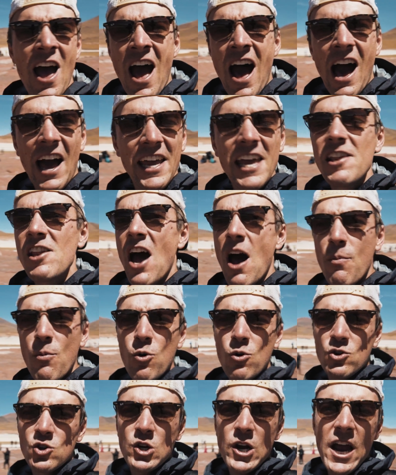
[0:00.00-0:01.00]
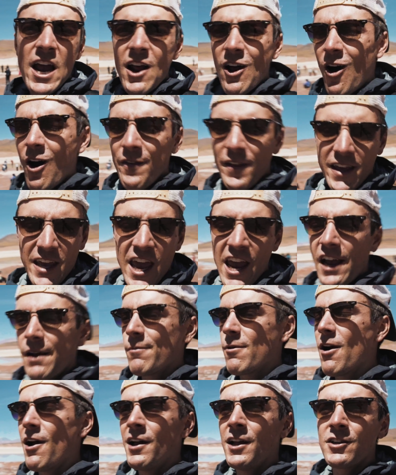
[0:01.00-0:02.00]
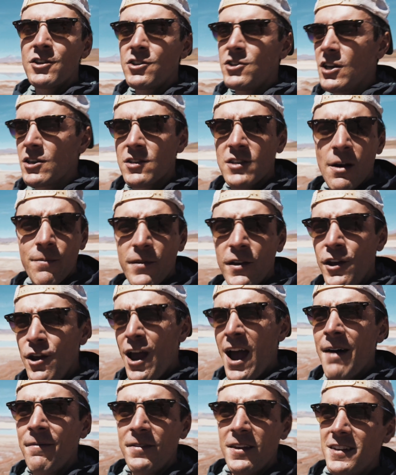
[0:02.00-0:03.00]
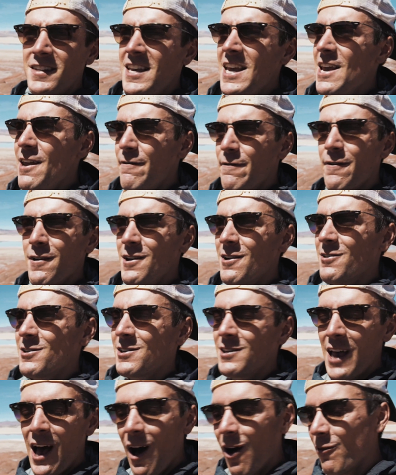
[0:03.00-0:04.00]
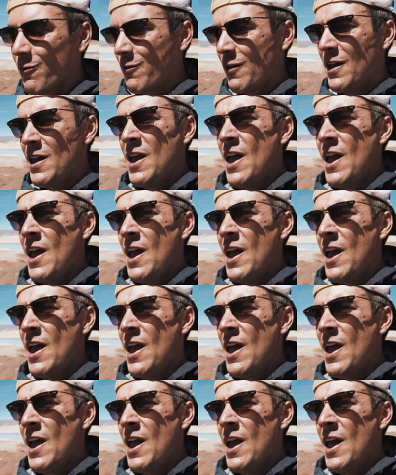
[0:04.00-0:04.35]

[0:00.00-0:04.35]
I cannot portray it on the camera. It's just something you have to see for yourself.